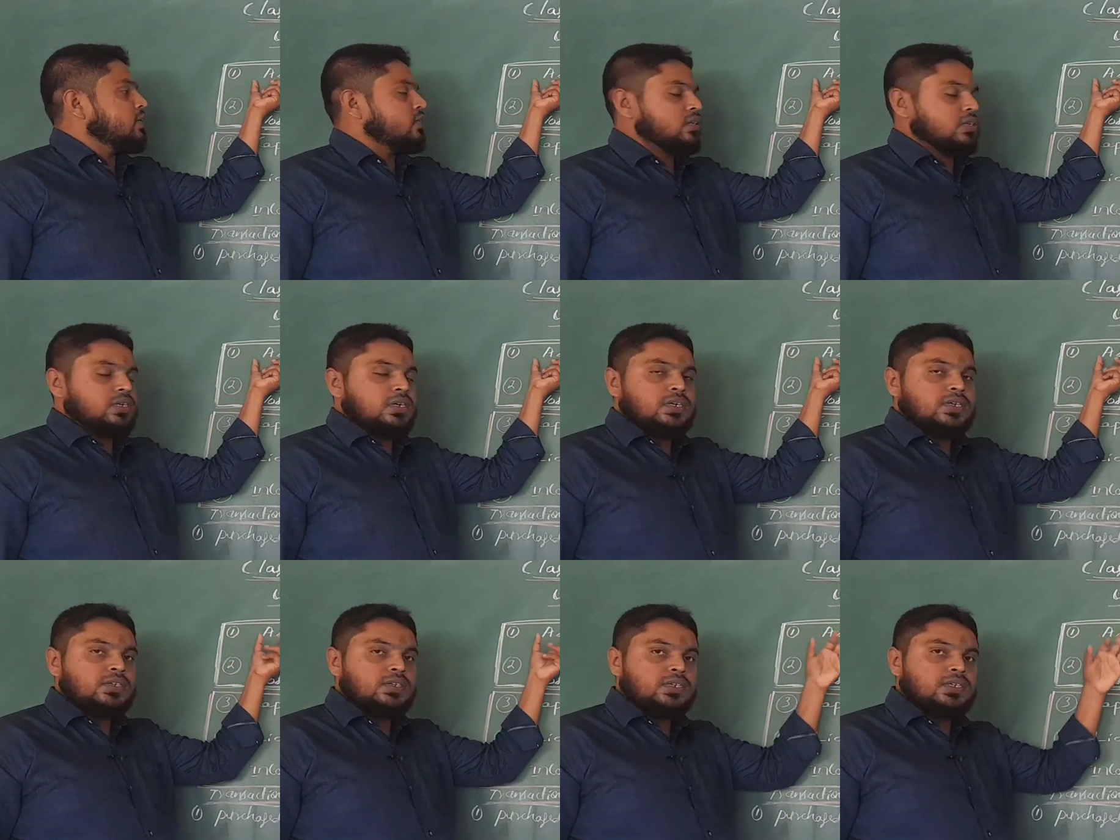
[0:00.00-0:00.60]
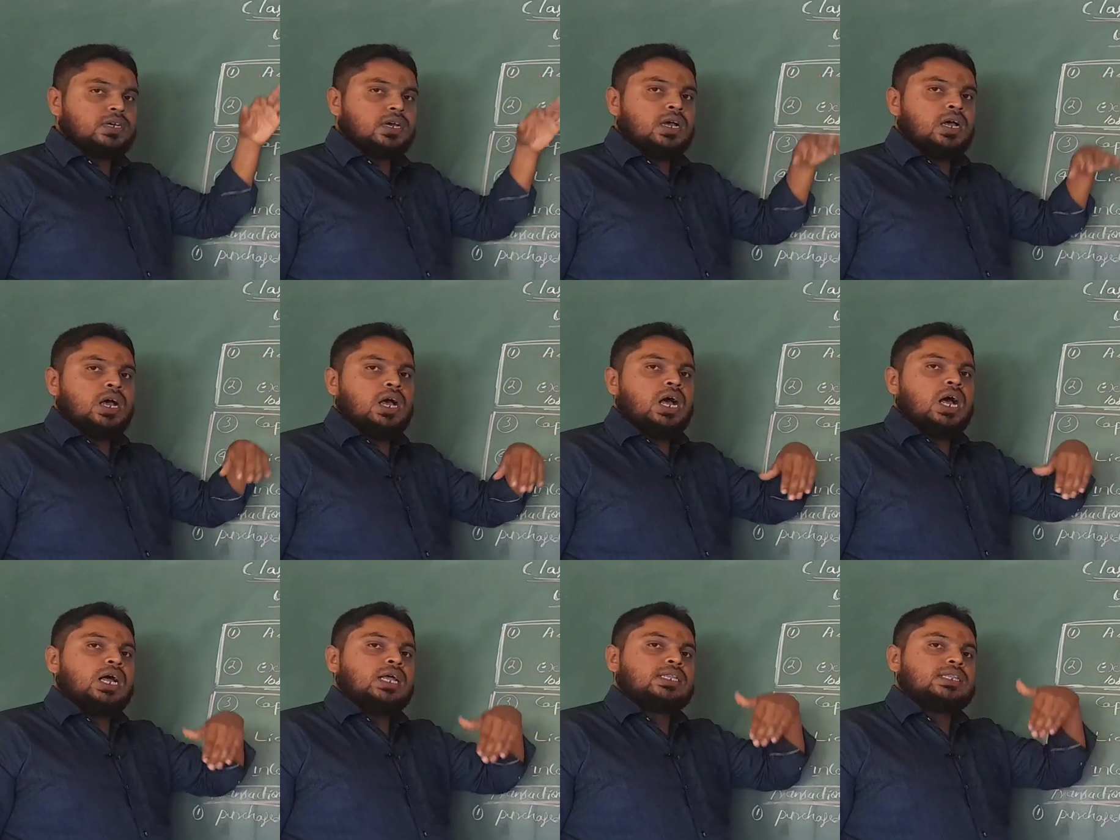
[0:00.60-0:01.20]
discussed.
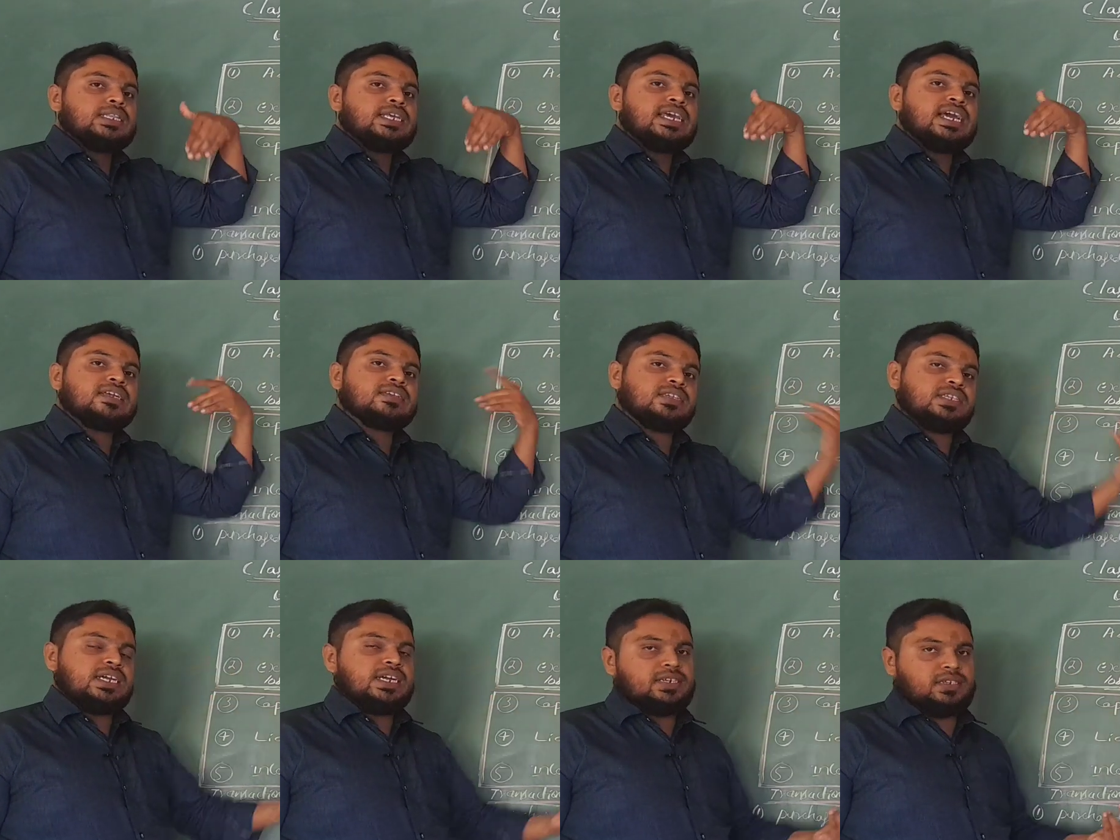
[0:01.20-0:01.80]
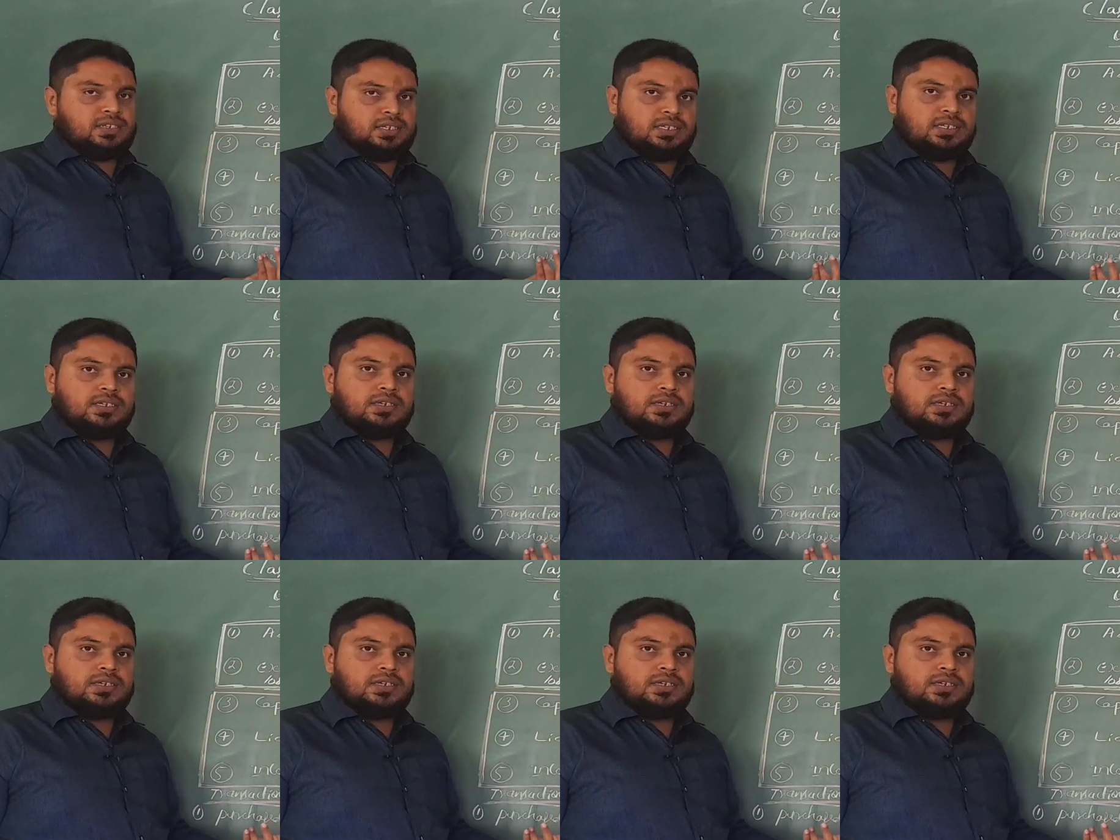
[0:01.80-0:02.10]
The assets.